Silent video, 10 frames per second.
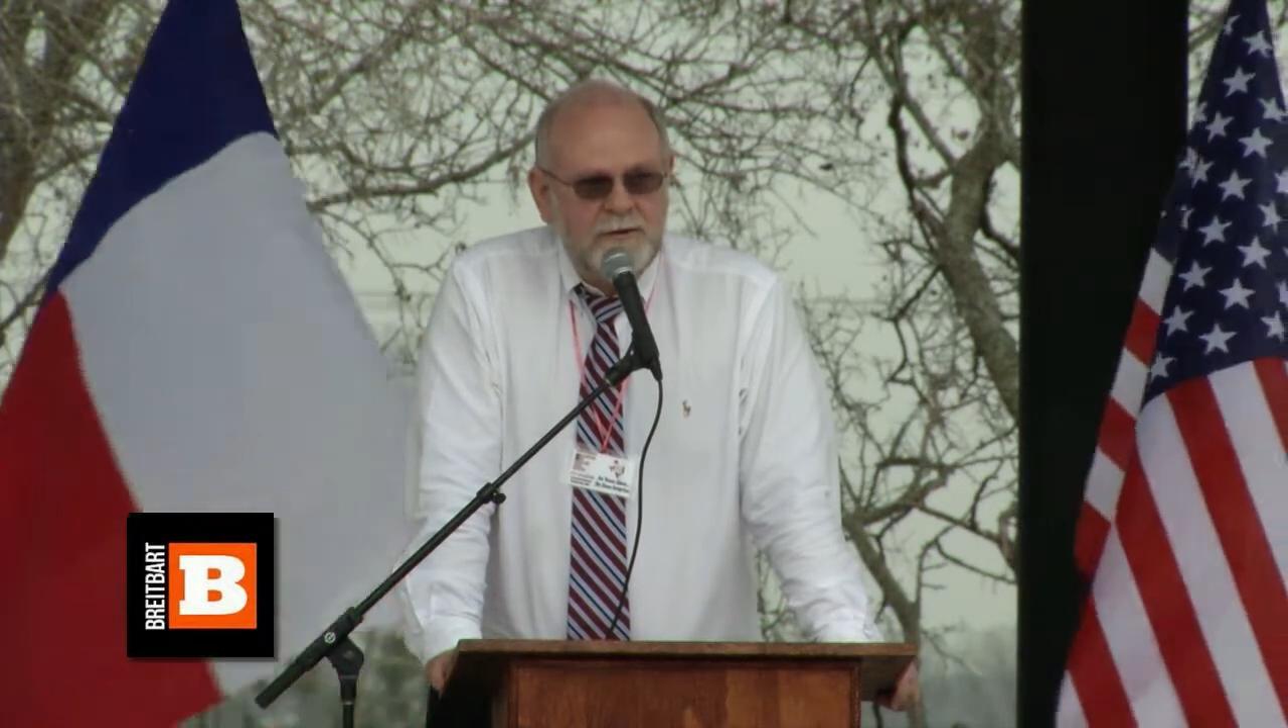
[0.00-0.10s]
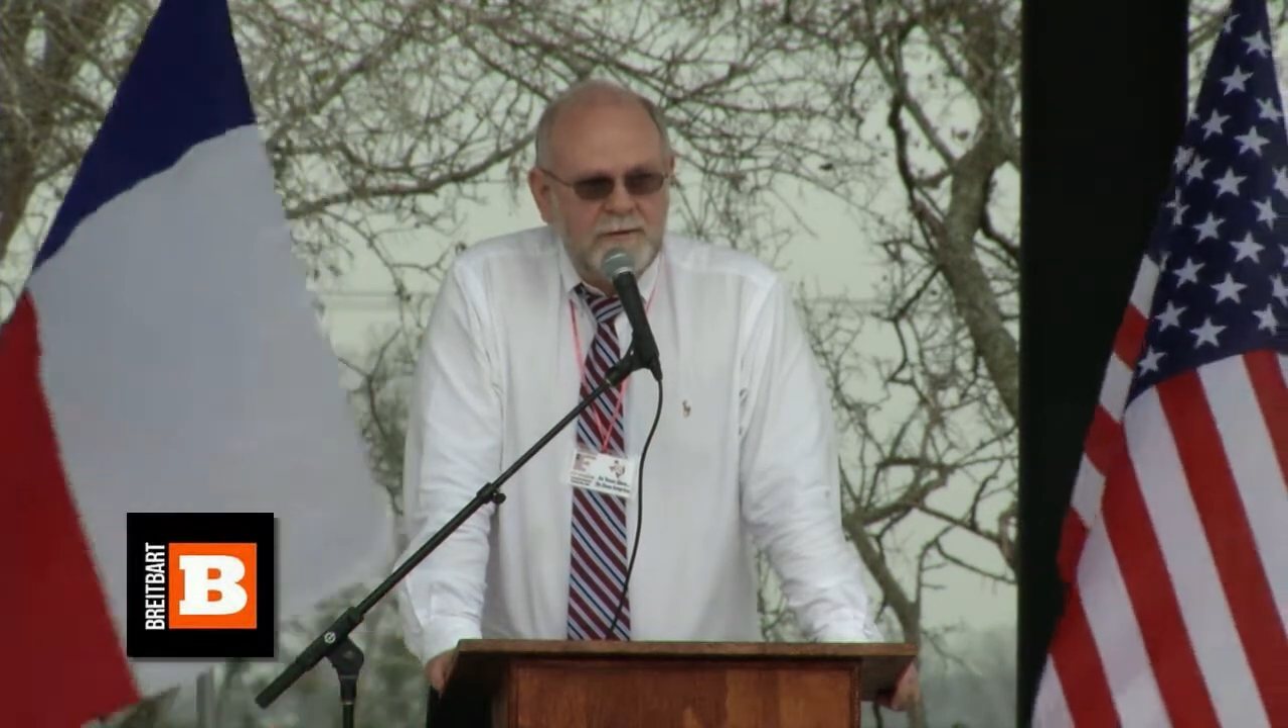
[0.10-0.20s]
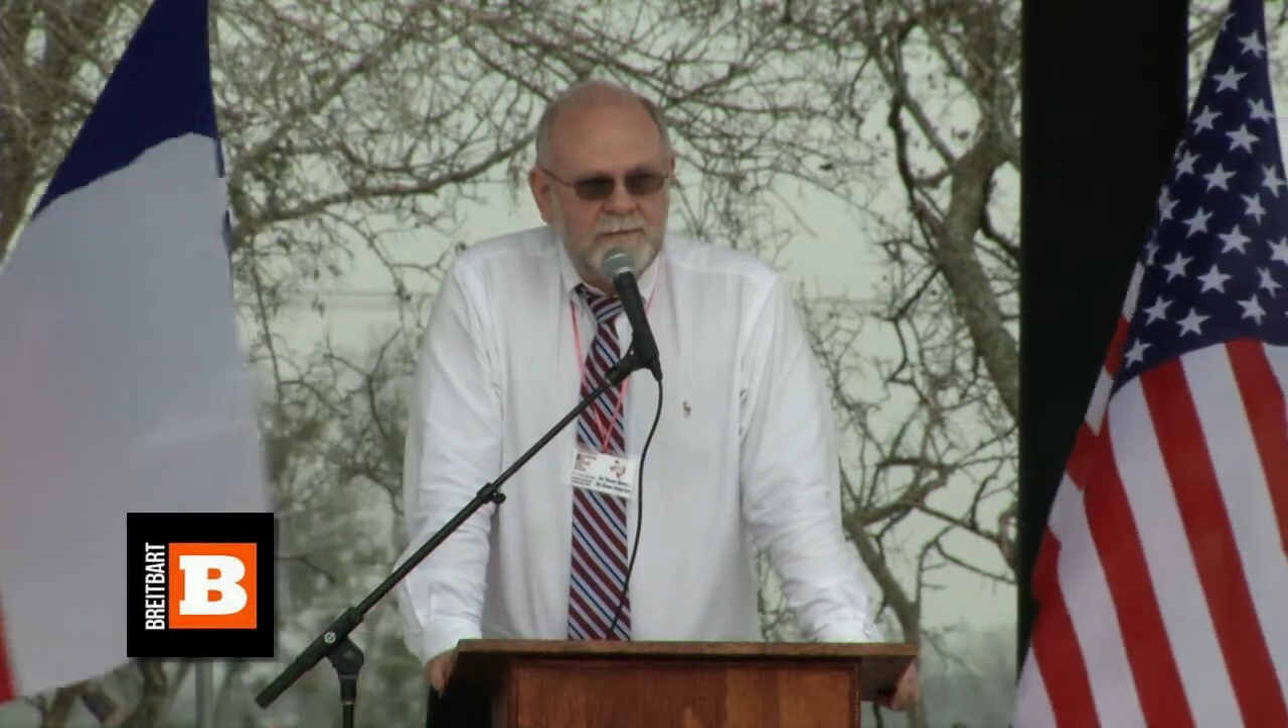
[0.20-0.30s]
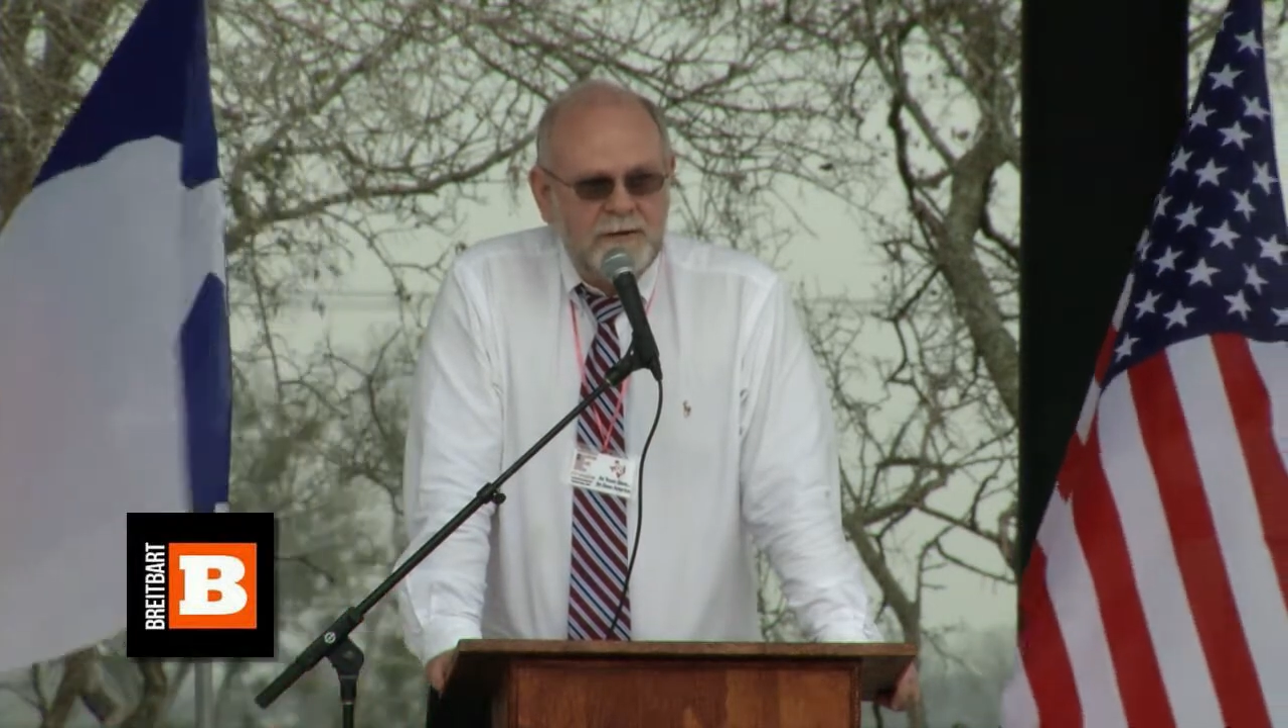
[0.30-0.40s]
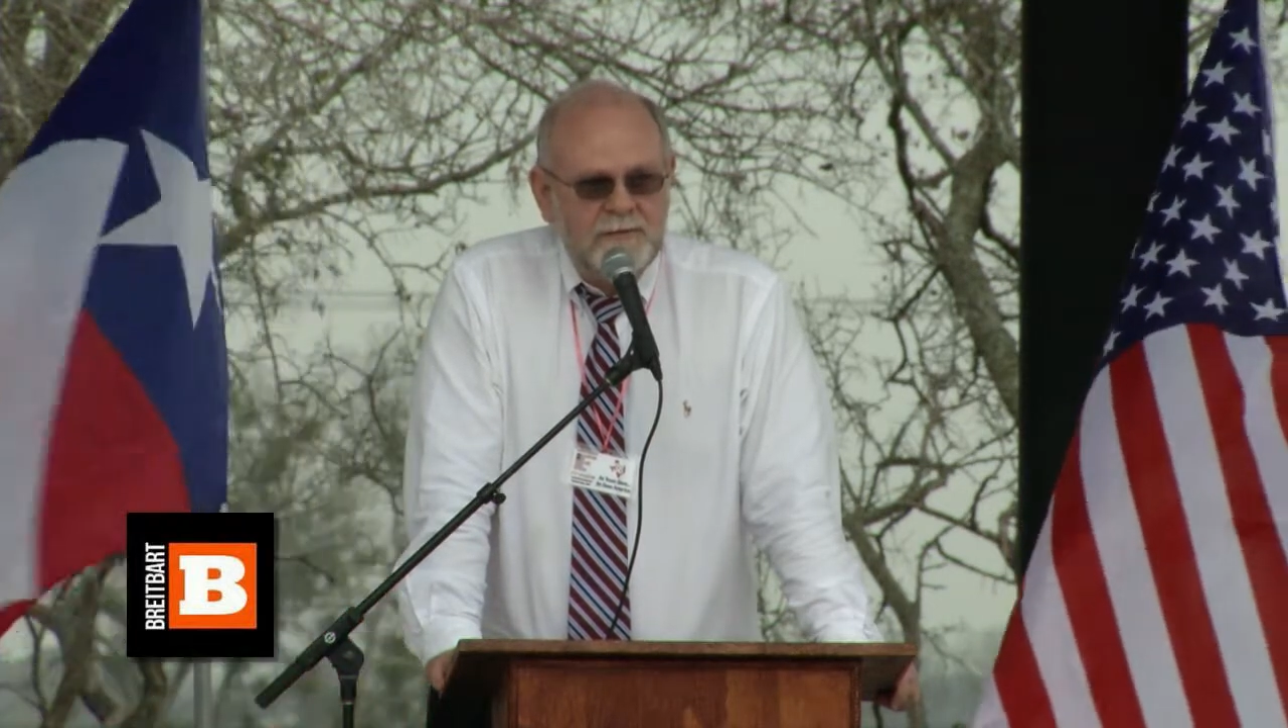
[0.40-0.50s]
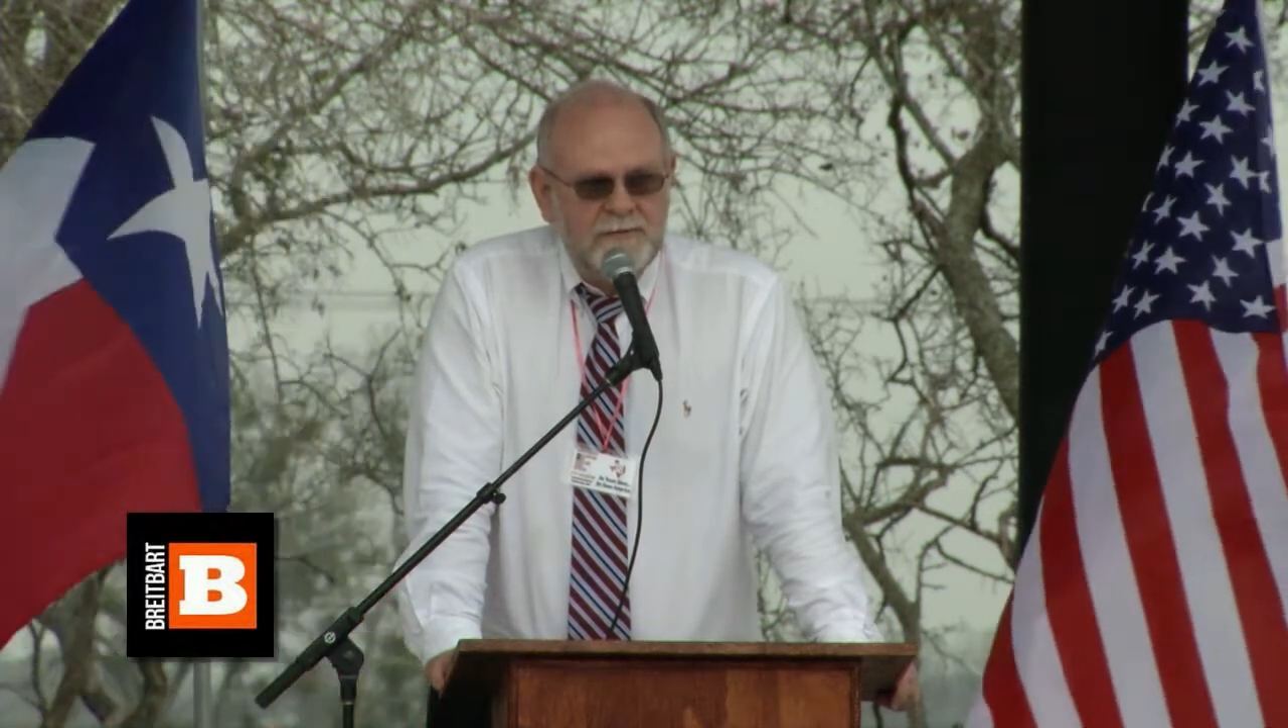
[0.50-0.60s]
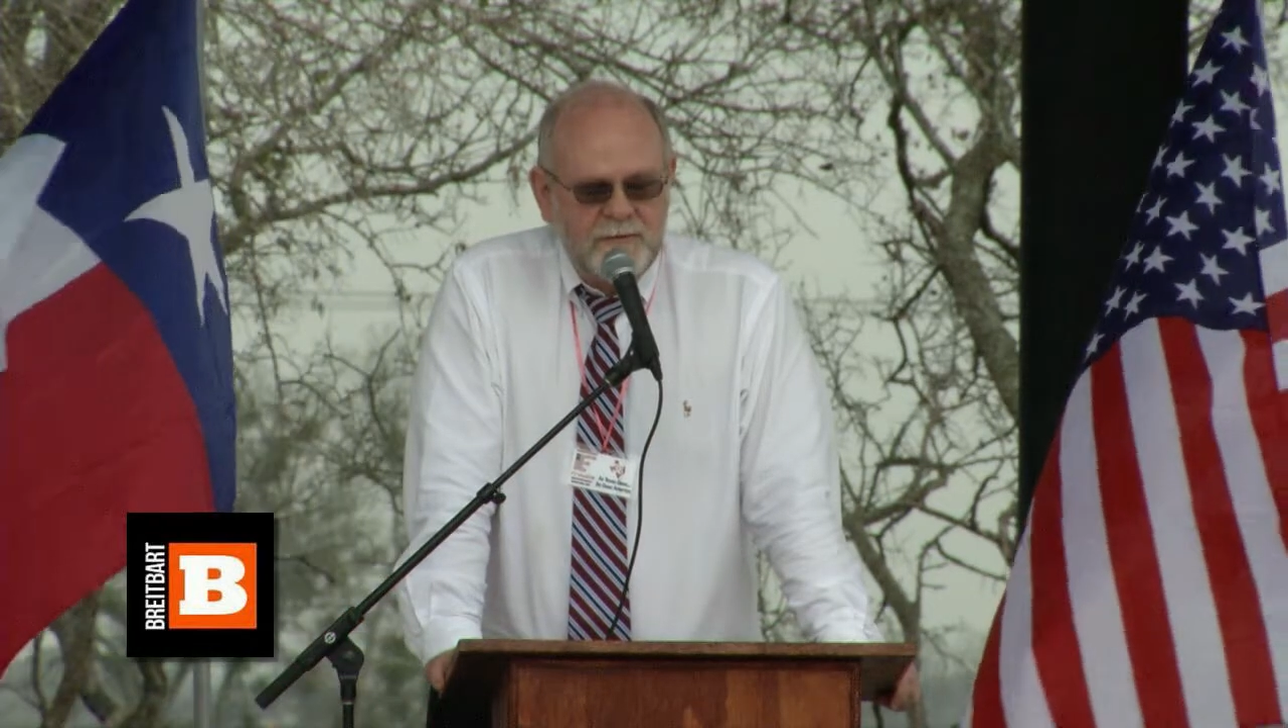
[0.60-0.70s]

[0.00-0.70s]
defenders